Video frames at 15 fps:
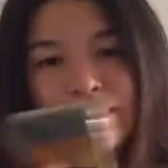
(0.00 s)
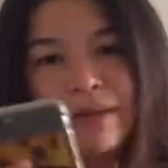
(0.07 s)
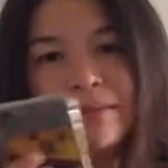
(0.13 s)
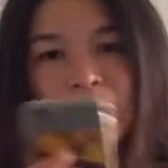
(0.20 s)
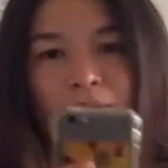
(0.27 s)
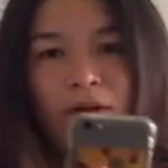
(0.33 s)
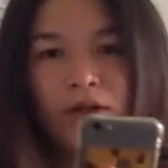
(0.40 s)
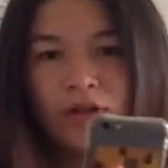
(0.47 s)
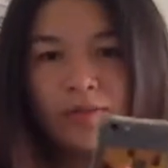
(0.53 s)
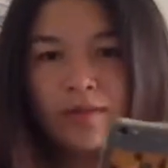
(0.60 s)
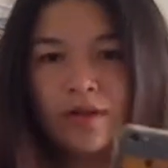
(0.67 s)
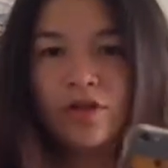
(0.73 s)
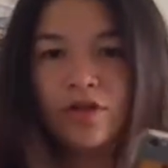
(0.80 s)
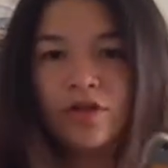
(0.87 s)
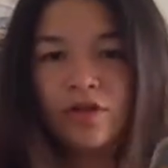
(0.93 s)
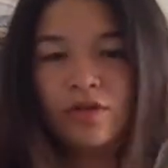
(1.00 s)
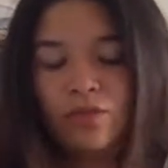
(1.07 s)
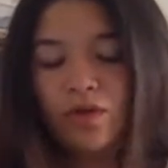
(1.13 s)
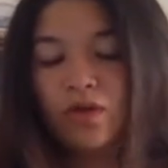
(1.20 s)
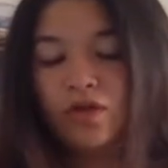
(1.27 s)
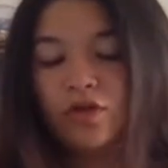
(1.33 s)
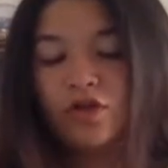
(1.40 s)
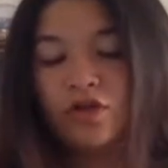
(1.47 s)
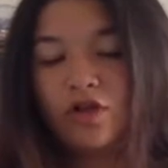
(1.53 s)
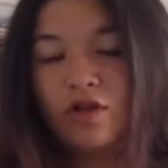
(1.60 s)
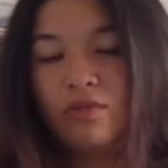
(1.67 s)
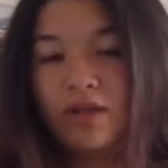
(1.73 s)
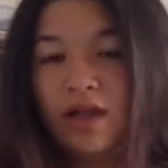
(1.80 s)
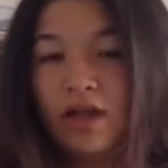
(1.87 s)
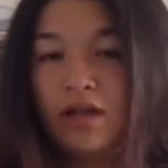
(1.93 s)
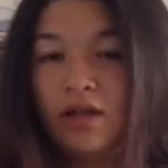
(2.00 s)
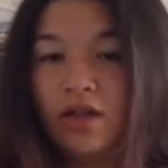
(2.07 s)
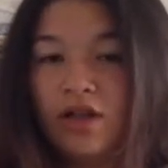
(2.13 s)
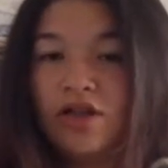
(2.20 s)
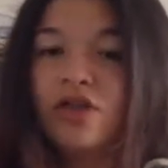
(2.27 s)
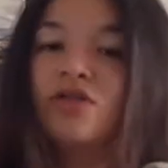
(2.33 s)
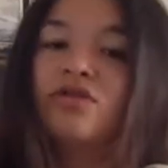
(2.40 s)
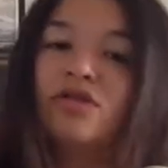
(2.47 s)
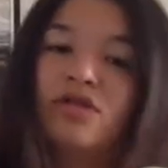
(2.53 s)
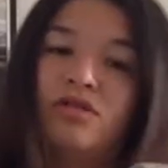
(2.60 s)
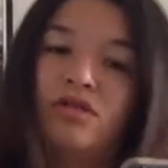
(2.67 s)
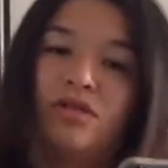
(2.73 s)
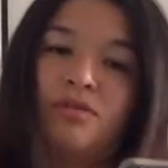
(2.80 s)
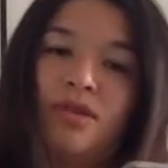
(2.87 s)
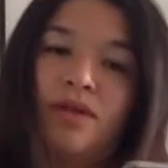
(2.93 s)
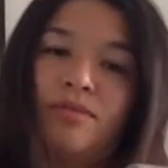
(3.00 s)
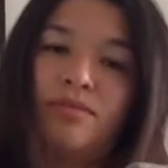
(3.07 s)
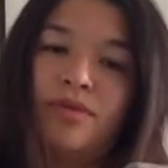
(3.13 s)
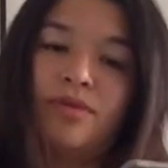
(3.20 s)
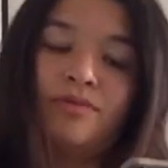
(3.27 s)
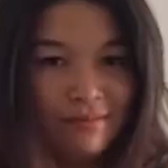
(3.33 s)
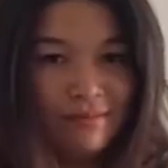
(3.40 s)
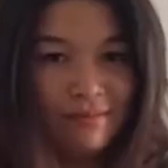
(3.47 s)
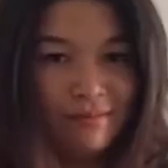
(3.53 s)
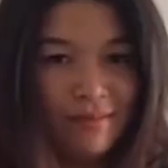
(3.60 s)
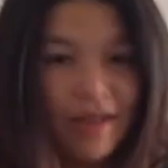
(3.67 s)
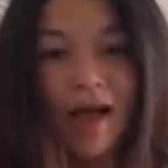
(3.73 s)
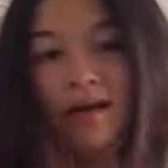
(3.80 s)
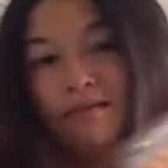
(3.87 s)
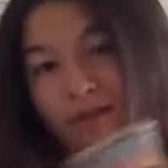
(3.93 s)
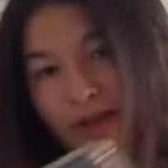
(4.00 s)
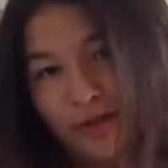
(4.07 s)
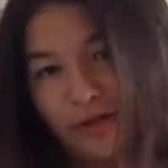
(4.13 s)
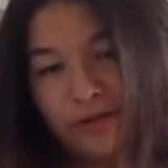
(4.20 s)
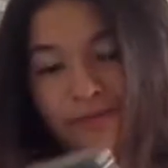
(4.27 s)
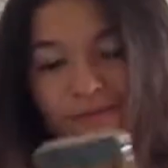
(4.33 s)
My mom calls me, used to call me that a lot. Still sometimes, Michael.